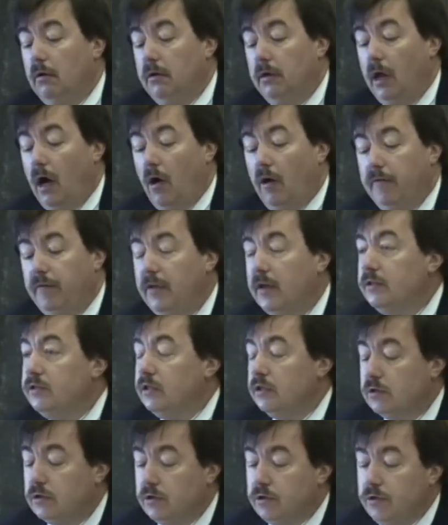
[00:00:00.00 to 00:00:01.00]
Now, if
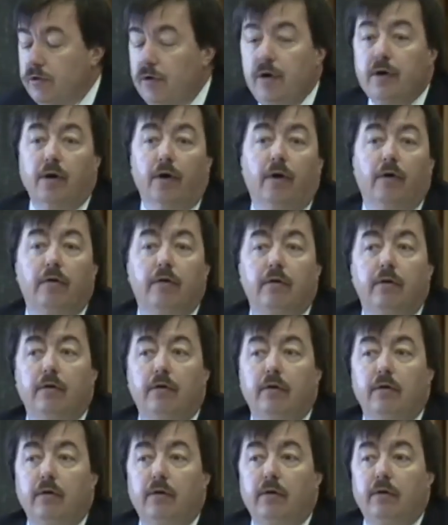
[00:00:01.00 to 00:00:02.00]
this is true,
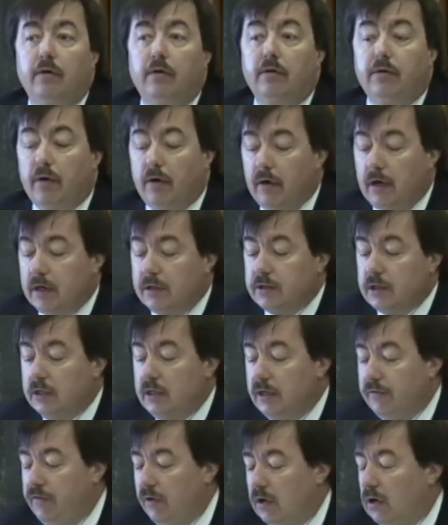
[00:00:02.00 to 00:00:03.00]
there is a
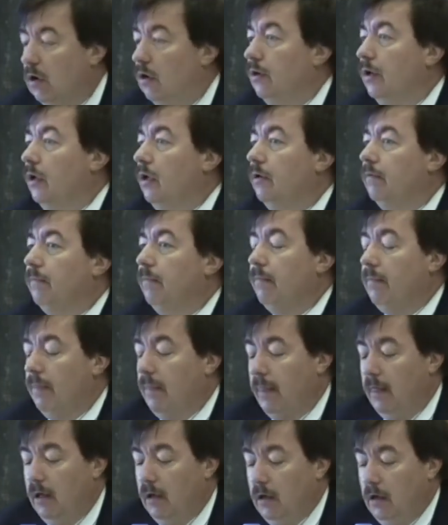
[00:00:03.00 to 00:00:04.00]
difficulty.
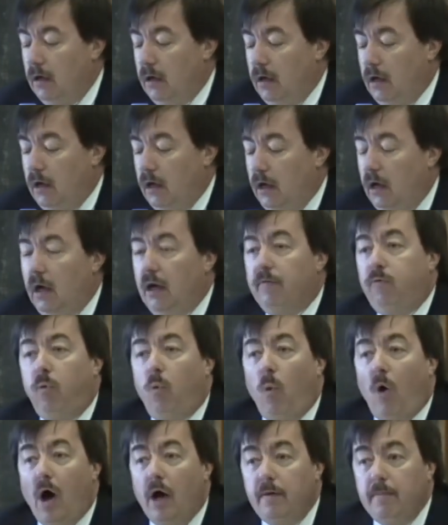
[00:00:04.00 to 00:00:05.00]
If
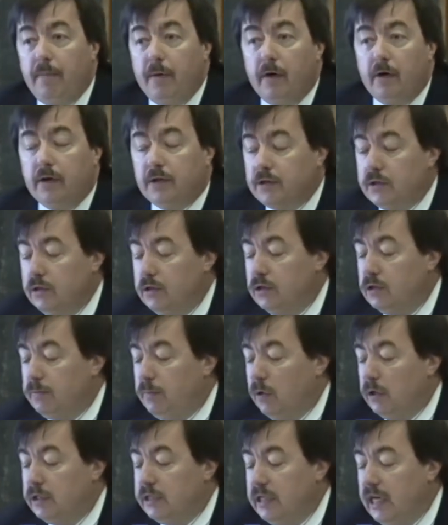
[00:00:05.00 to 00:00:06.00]
one person's
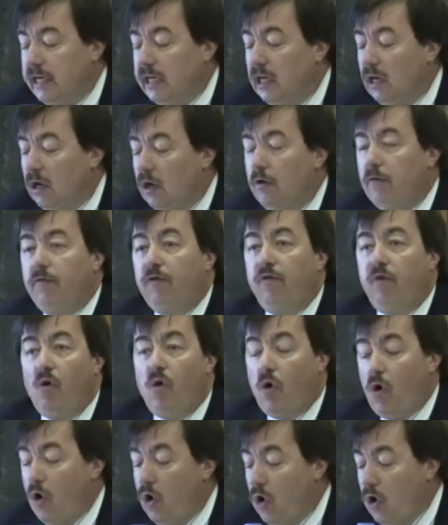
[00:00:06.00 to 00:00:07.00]
particular
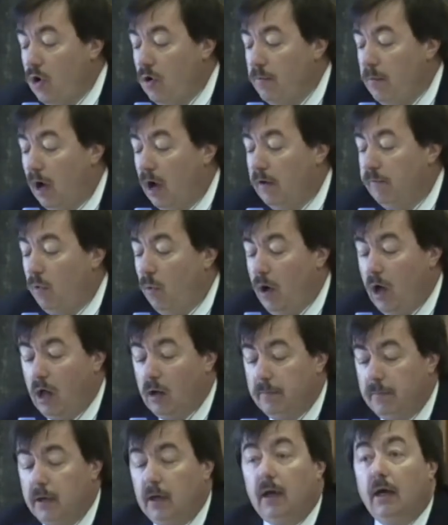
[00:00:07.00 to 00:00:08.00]
form of
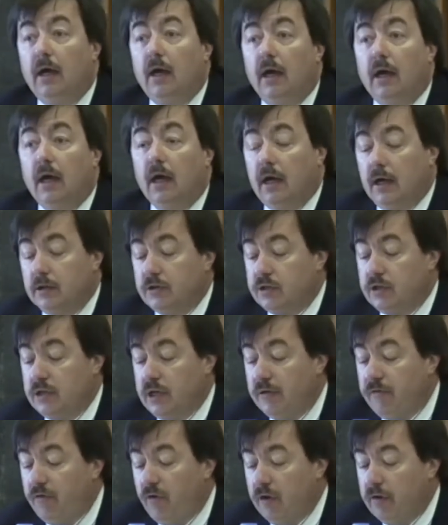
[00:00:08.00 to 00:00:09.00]
well-being is
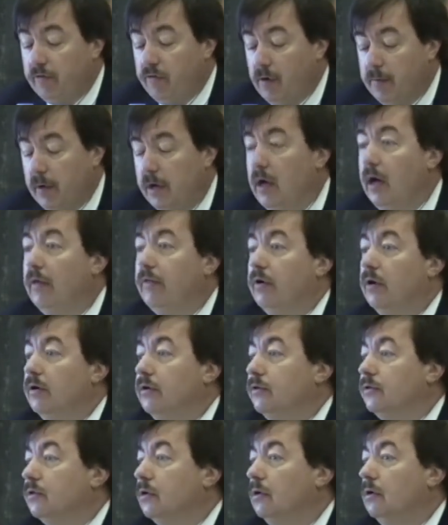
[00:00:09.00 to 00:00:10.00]
different from
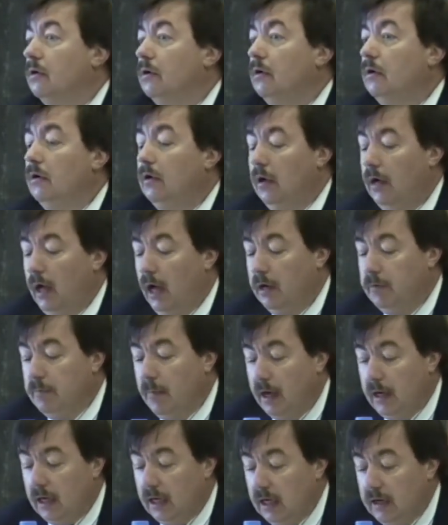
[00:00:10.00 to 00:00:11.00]
another's and
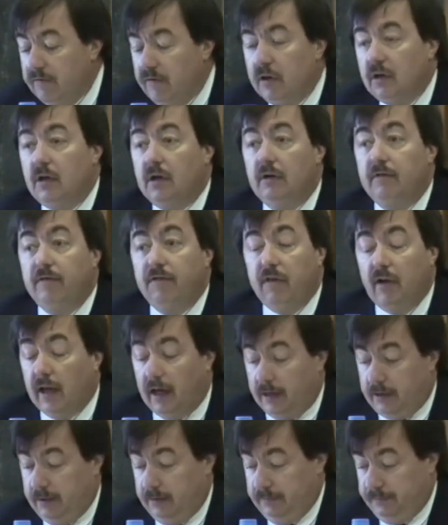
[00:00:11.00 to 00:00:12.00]
may even
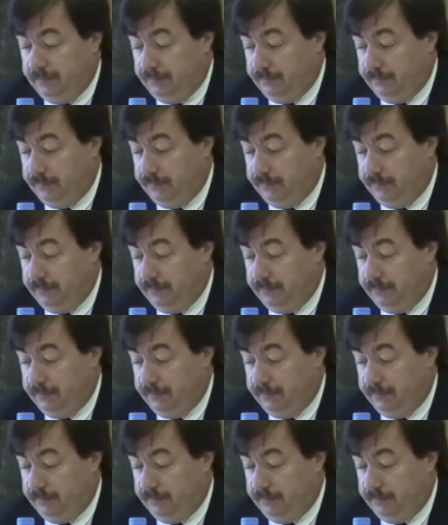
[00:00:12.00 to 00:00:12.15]
conflict